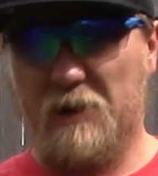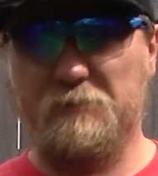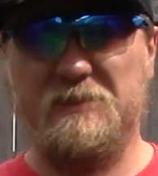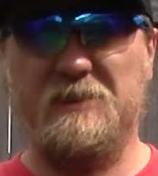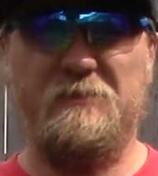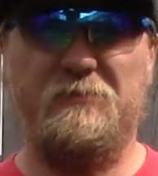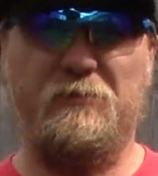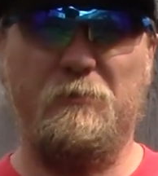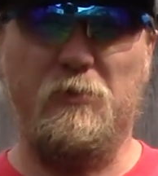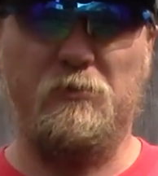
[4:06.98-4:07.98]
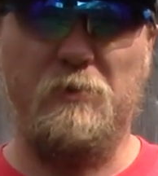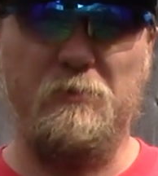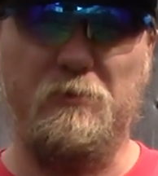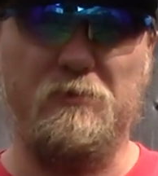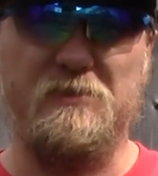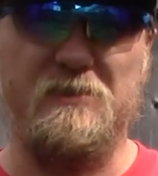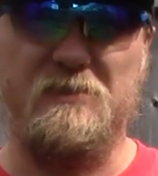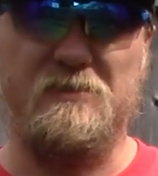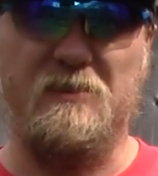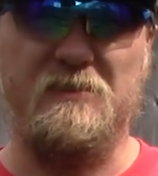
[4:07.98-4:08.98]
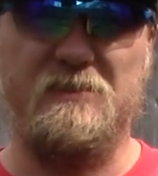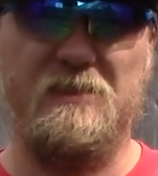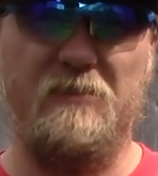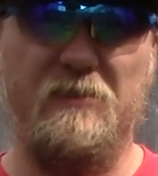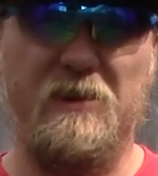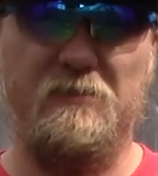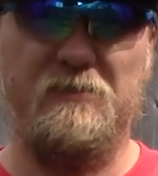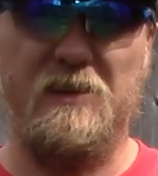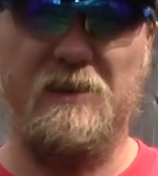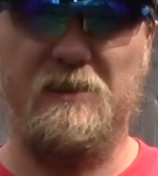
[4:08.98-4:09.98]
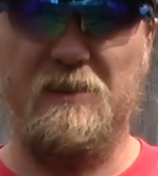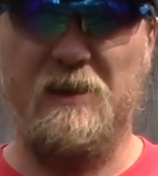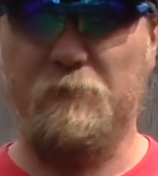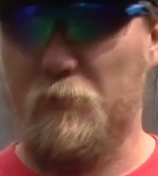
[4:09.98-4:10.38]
would say for most people it's a solid 7 out of 10 at